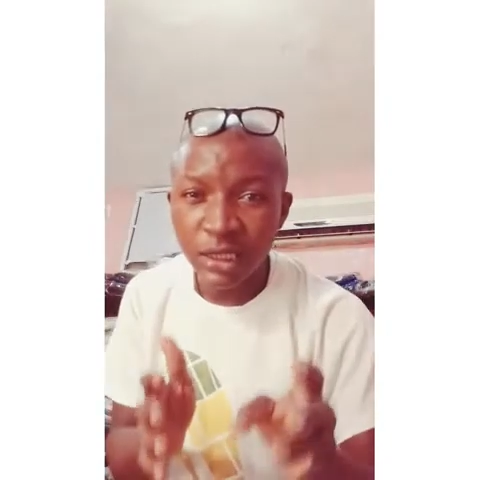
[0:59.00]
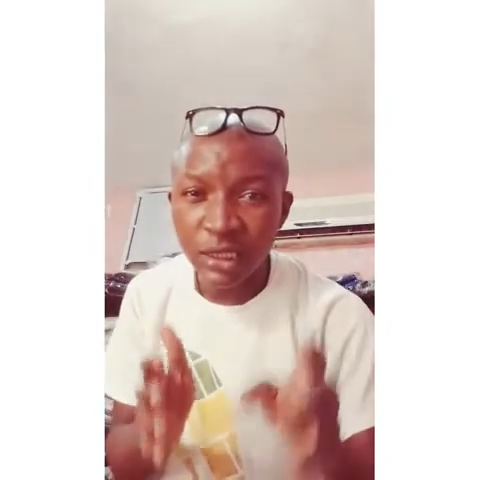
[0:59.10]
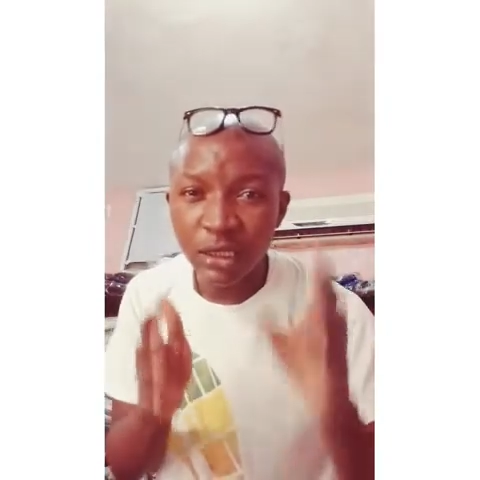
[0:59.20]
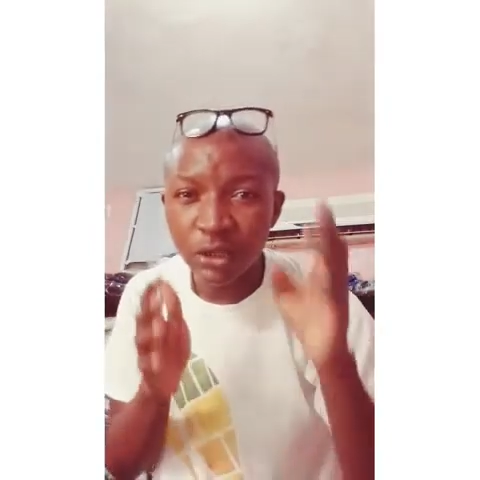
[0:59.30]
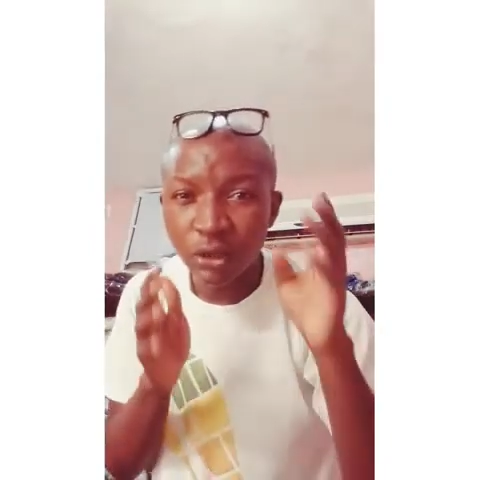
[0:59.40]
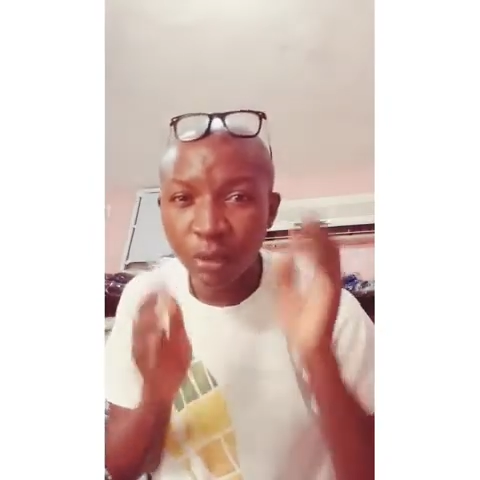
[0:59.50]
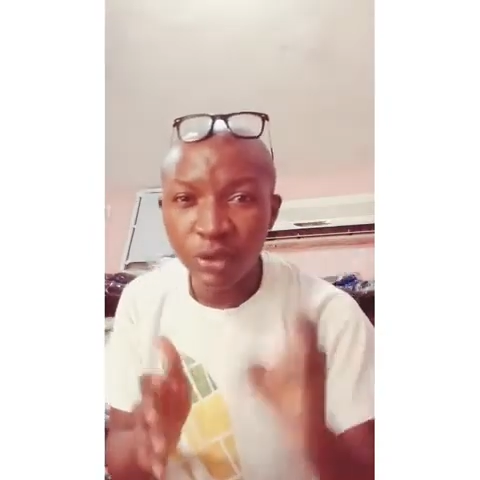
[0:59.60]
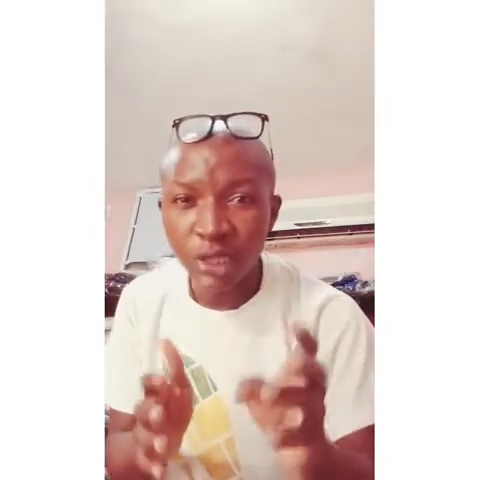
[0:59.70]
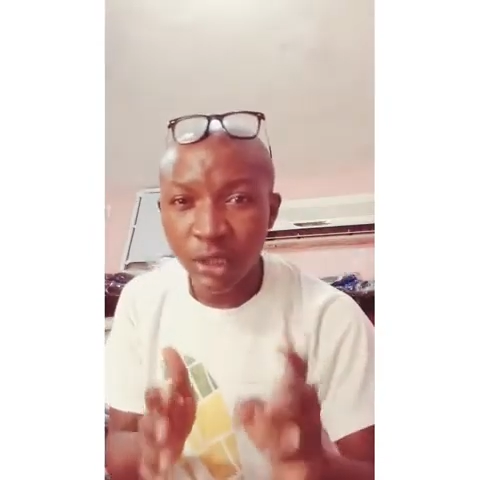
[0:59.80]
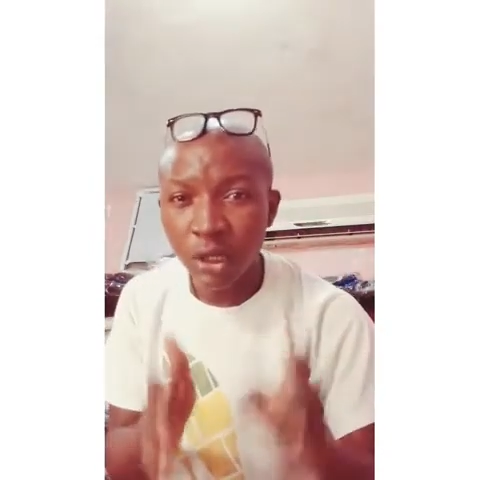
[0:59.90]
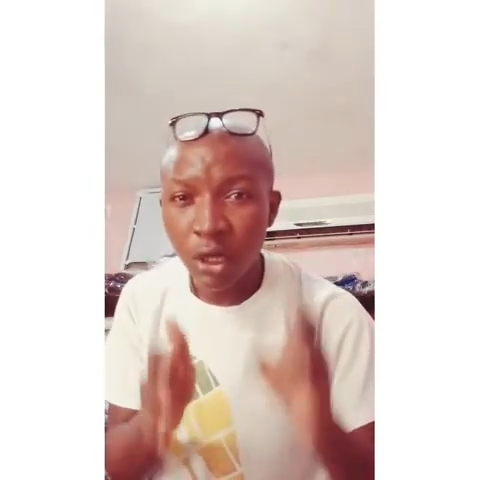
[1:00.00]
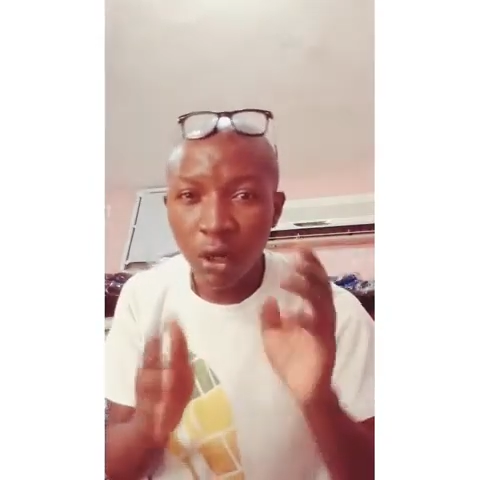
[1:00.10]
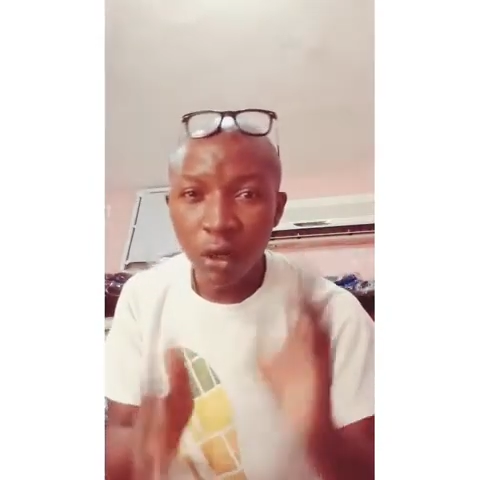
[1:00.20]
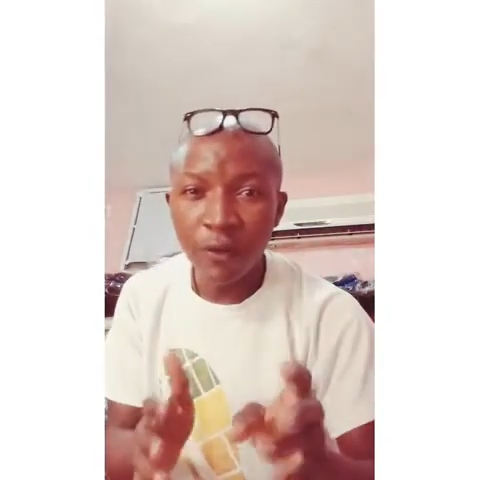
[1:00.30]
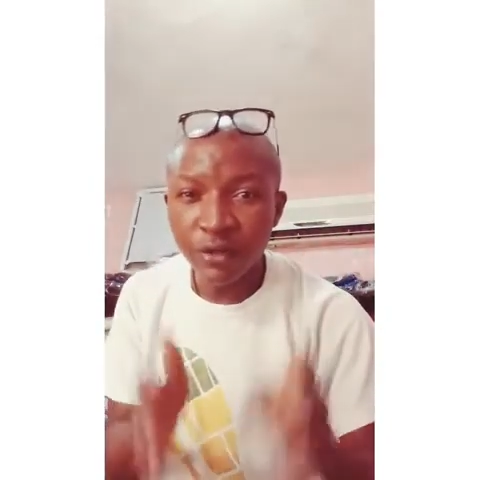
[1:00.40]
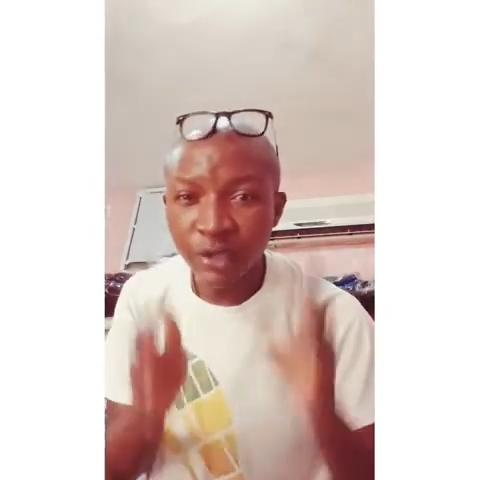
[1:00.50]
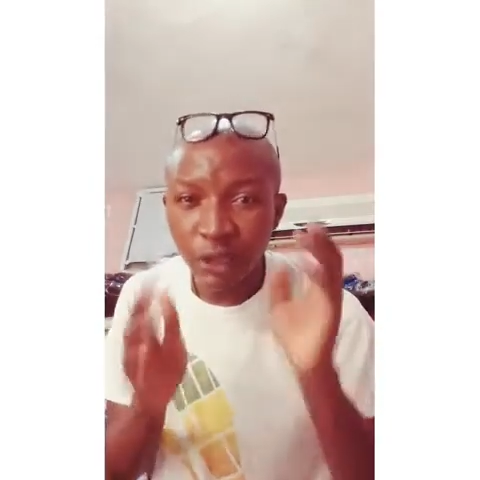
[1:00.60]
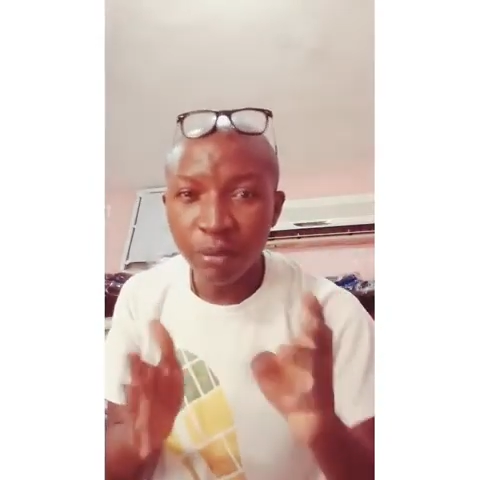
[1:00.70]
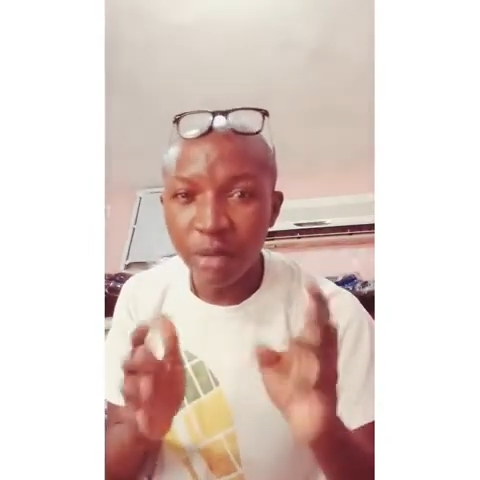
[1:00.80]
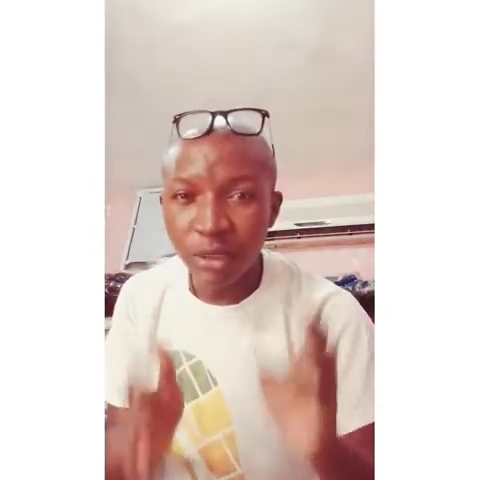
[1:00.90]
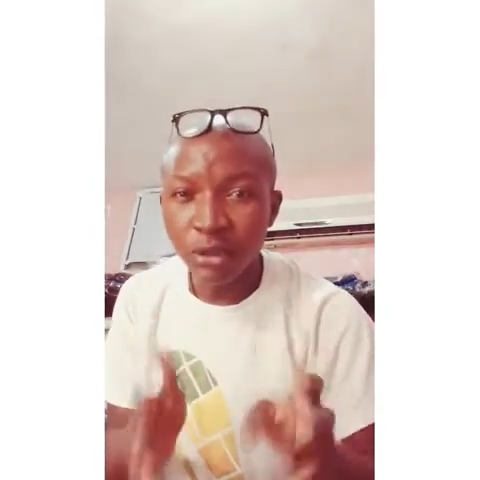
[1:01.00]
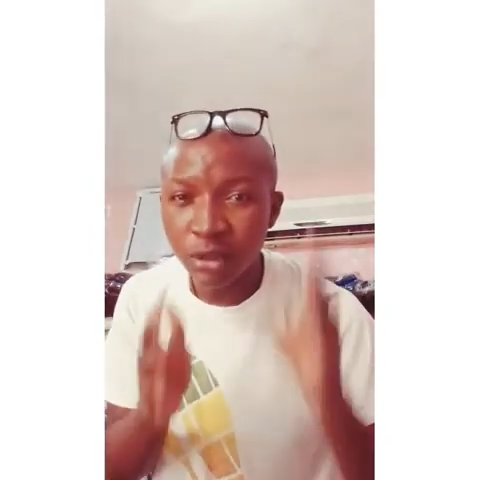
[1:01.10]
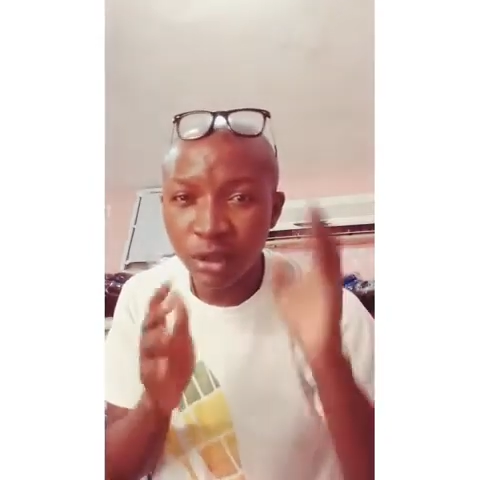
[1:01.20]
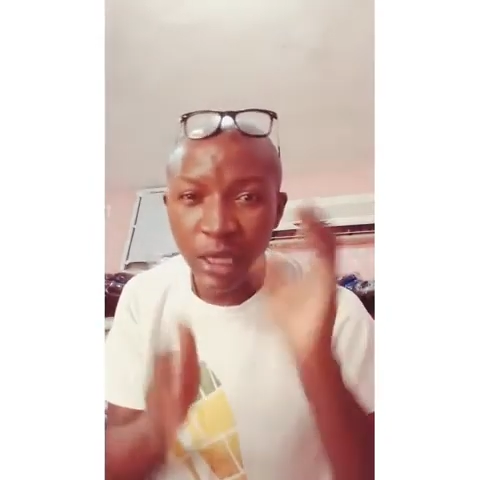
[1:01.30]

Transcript: in the subject of tradomedical